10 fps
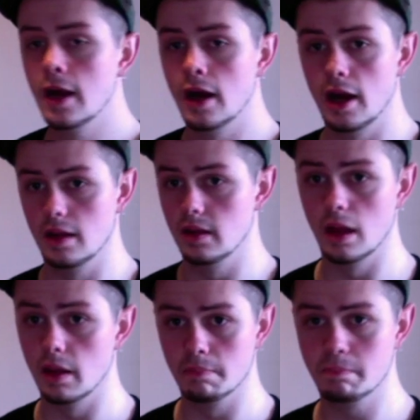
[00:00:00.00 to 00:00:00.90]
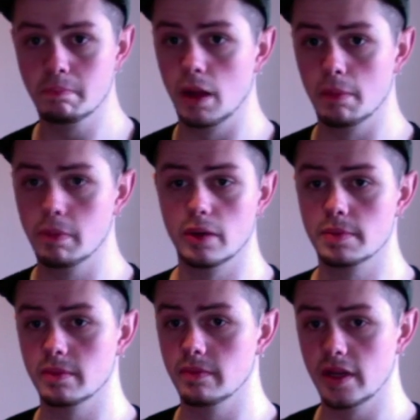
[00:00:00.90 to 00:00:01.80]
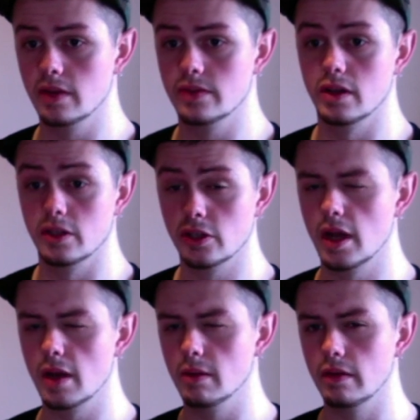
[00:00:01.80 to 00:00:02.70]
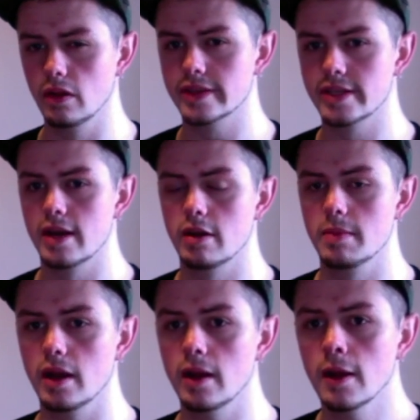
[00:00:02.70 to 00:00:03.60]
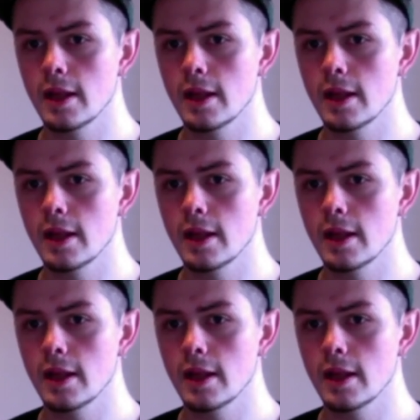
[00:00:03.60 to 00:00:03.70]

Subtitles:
I'll put up some videos there. I'll show you how it looks now in a minute.